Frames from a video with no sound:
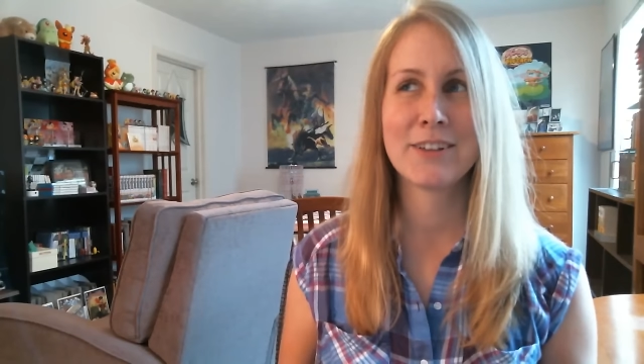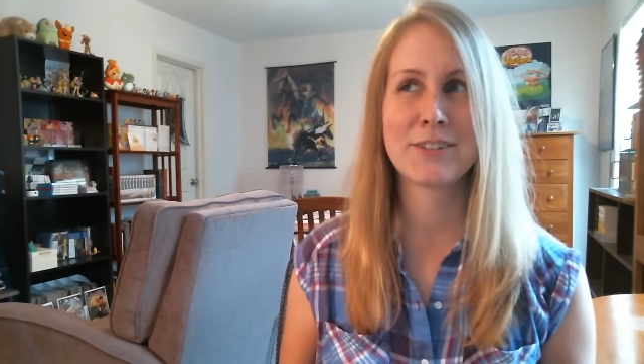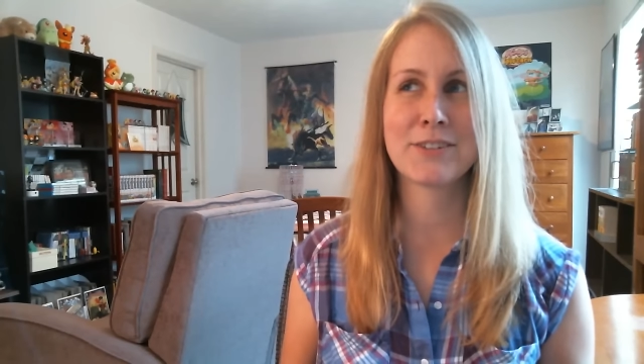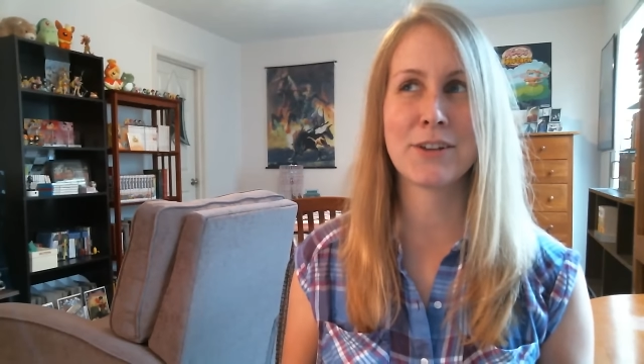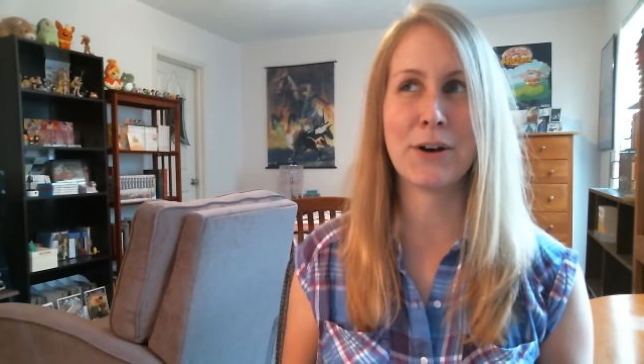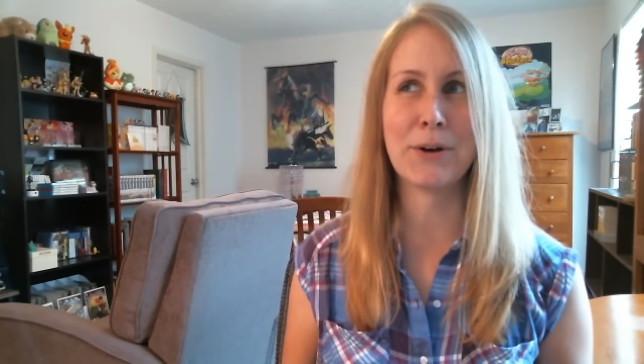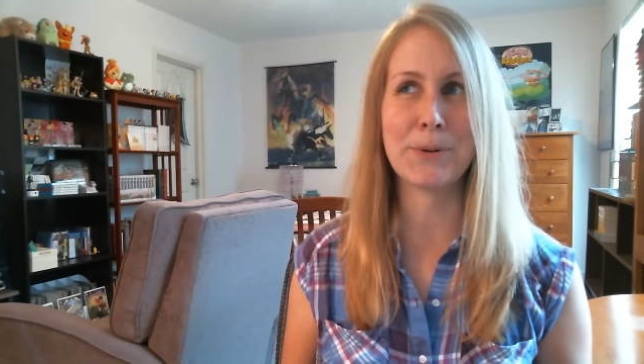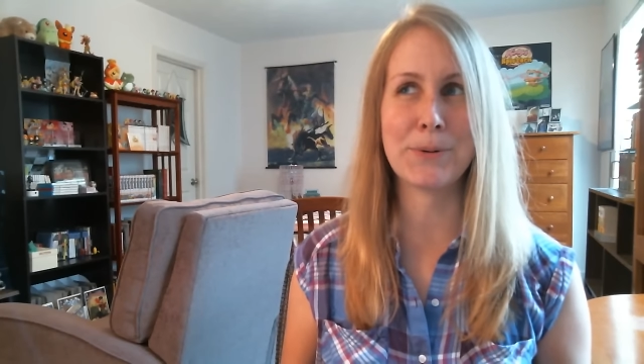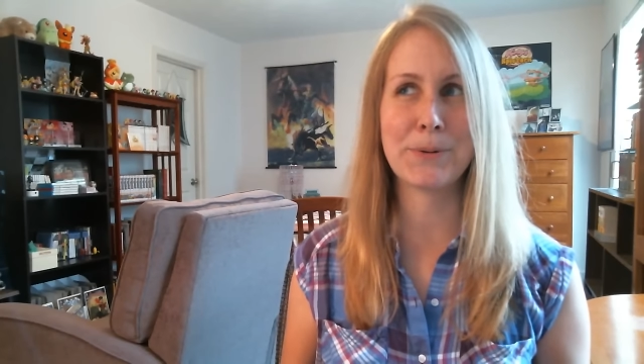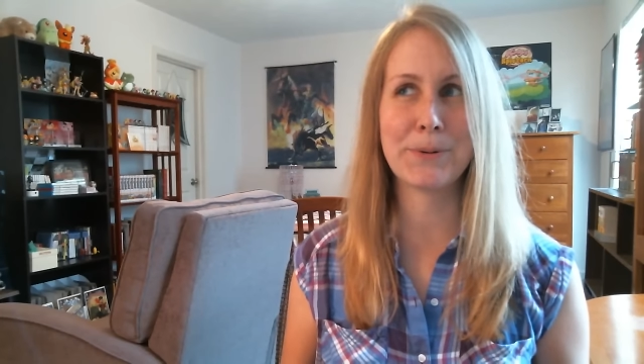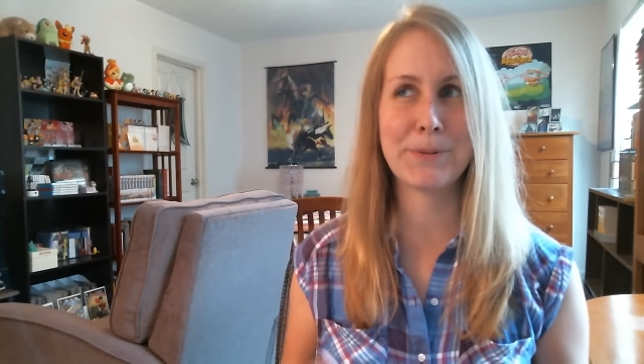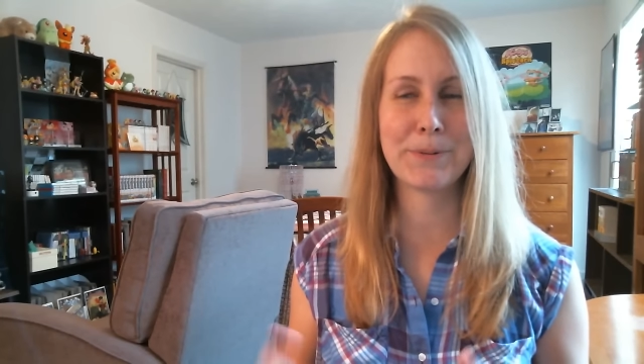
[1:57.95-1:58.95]

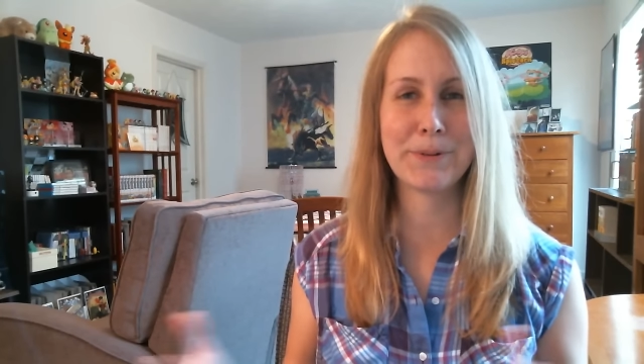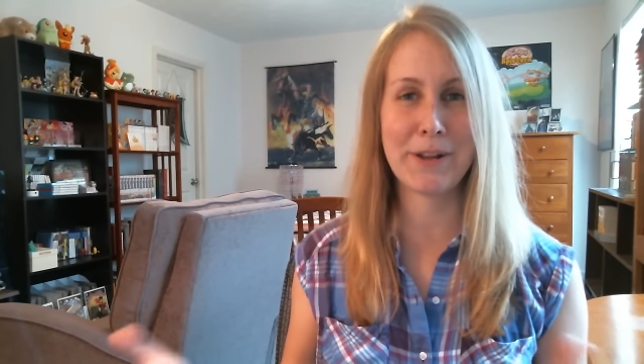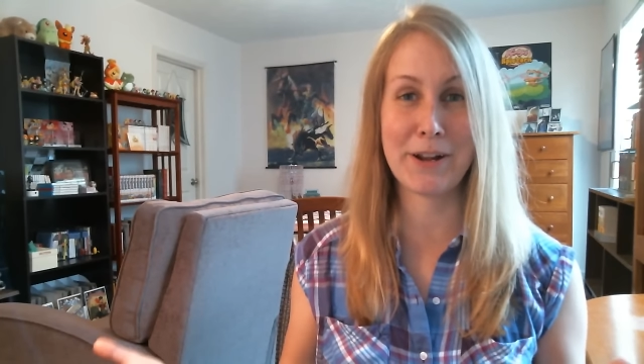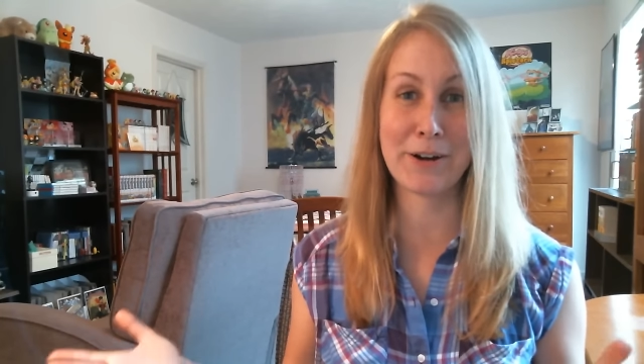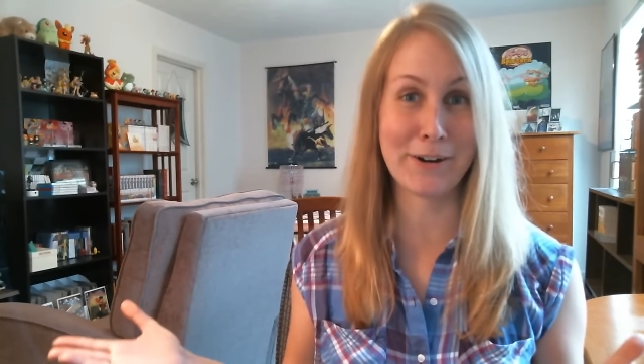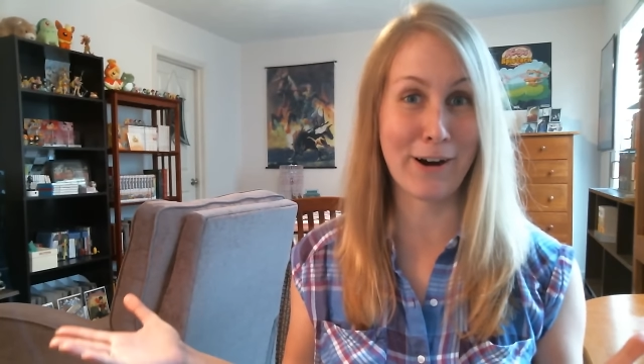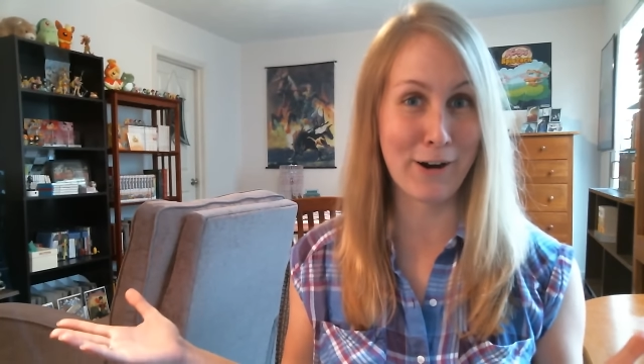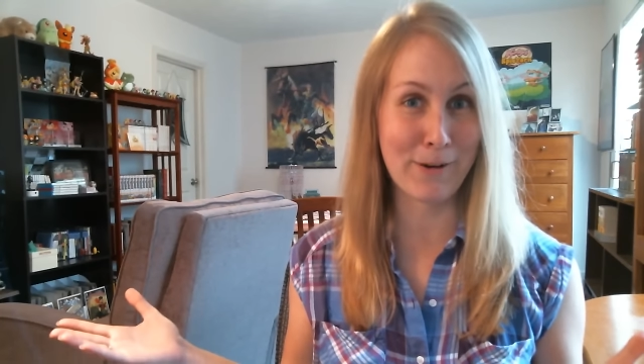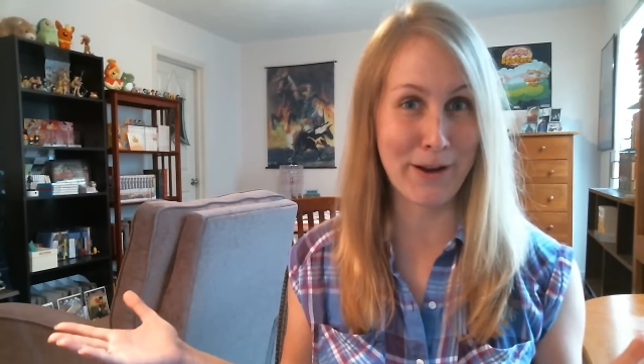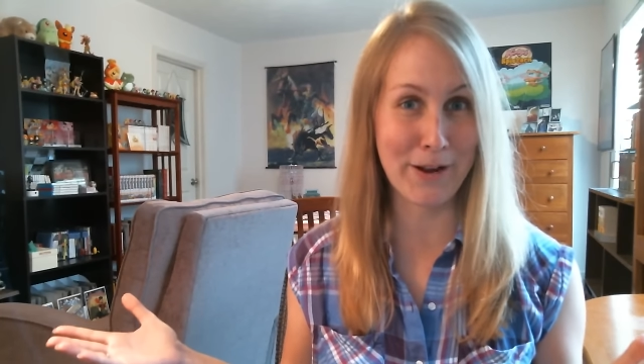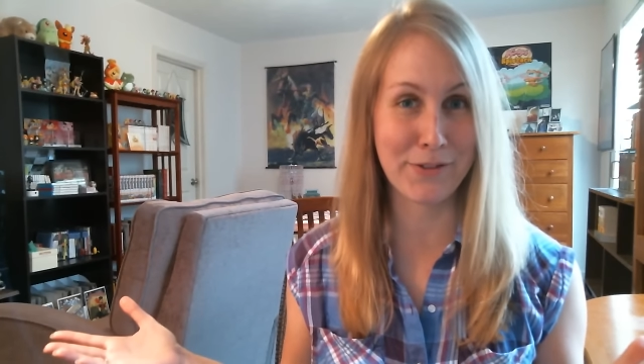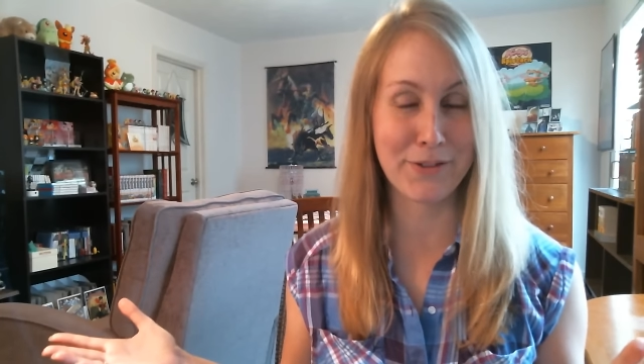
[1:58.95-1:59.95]
So here are my